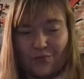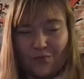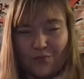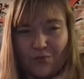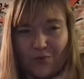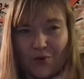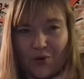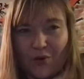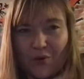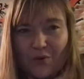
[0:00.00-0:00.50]

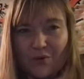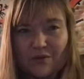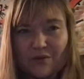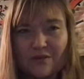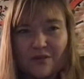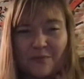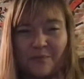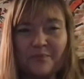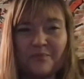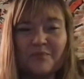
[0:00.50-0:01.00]

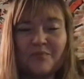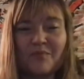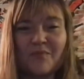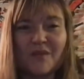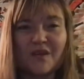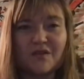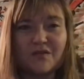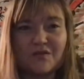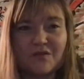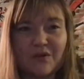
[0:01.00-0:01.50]
throat.
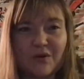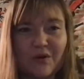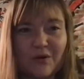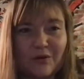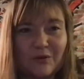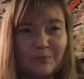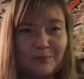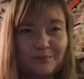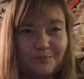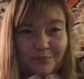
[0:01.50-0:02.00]

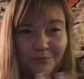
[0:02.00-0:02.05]
So